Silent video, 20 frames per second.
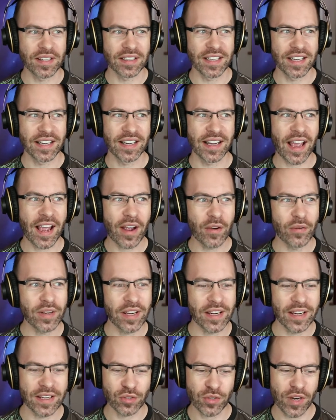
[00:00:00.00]
to get it out,
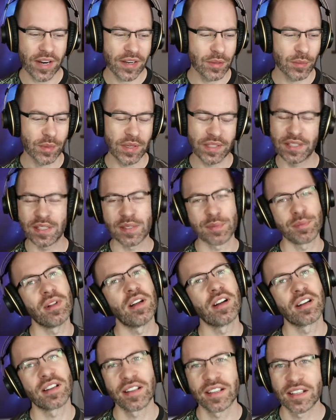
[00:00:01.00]
and I tried to write this
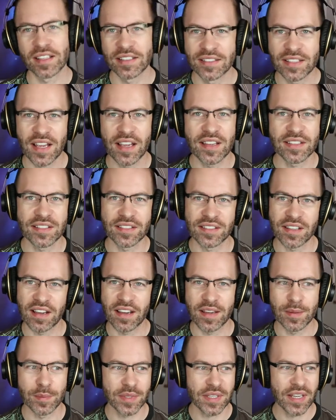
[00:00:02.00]
blog like a dozen
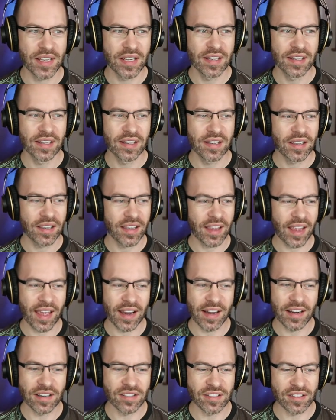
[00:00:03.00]
times,
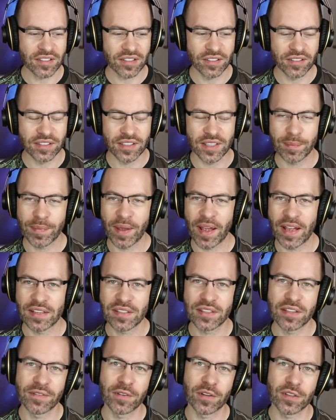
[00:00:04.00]
and I just couldn't get
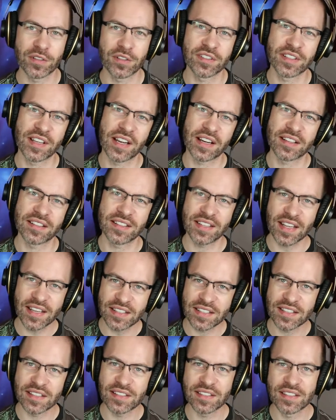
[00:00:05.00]
past the first or second
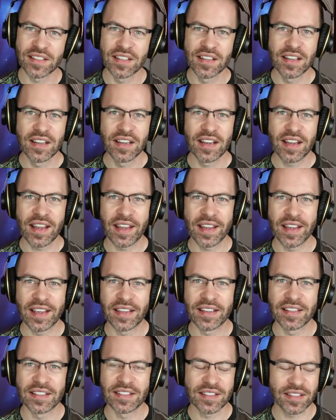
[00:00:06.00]
sentence.
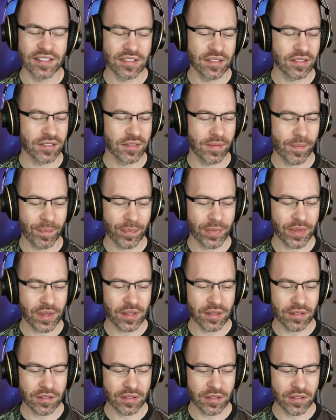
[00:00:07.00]
And
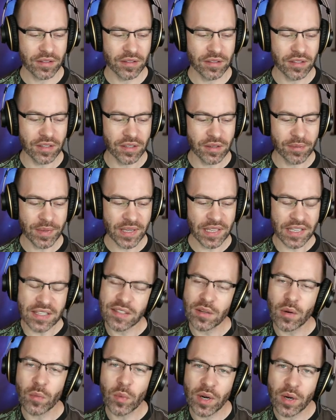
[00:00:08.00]

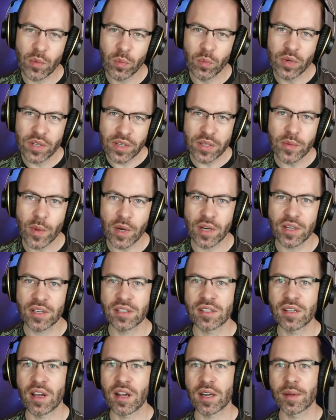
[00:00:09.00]
because what I really wanted
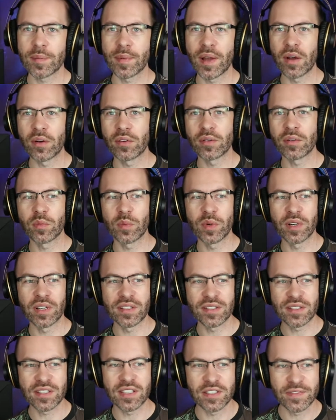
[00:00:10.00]
to talk about
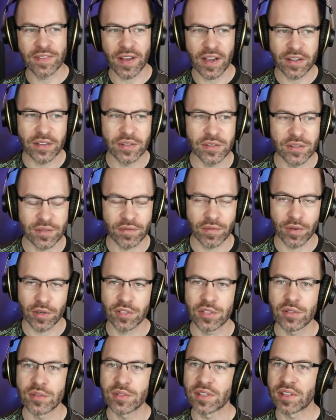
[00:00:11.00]
was these values and
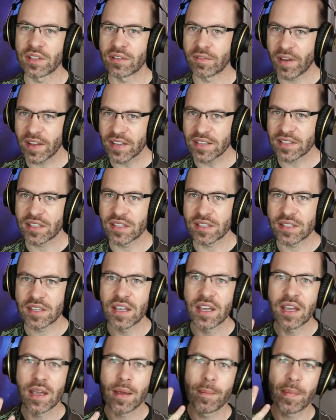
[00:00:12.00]
virtues and the vices,
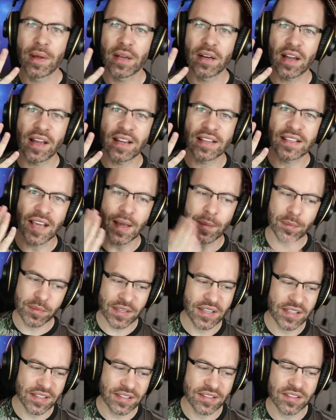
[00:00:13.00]
but I
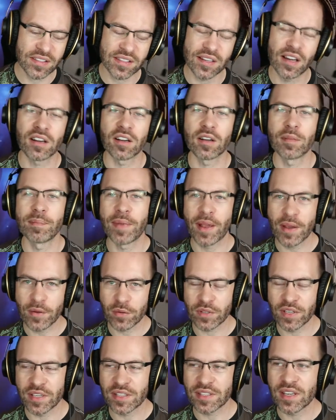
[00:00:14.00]
kept getting stuck on
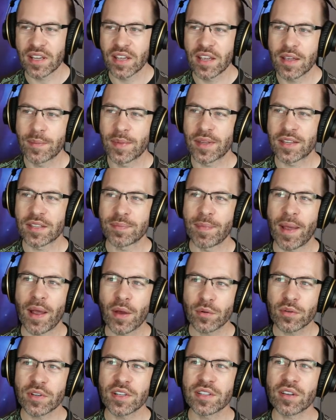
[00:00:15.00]
boundaries, because
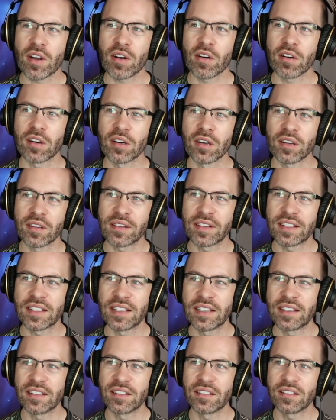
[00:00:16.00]
boundaries are
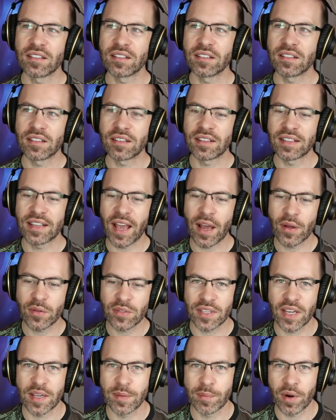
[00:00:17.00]
the
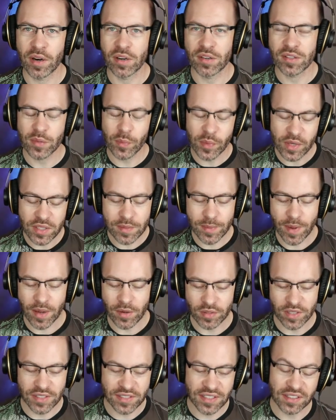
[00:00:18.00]
outside part. So what is a
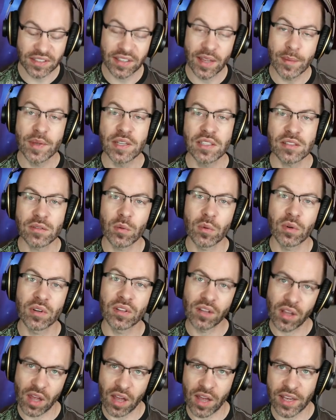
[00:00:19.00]
boundary? It's a limit or a
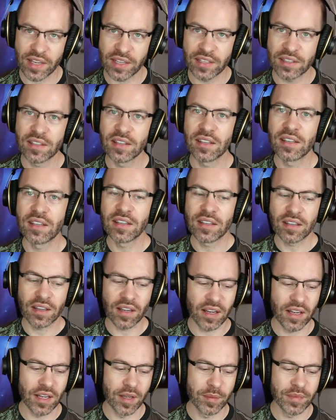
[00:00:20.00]
line
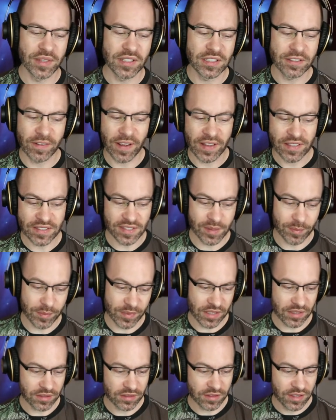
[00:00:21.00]
that divides
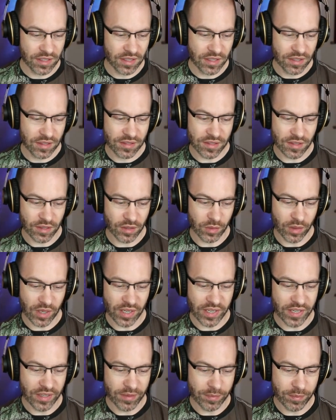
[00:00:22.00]
something.
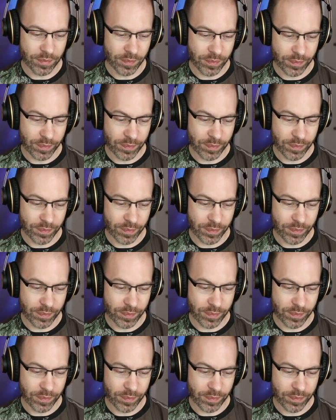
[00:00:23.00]
So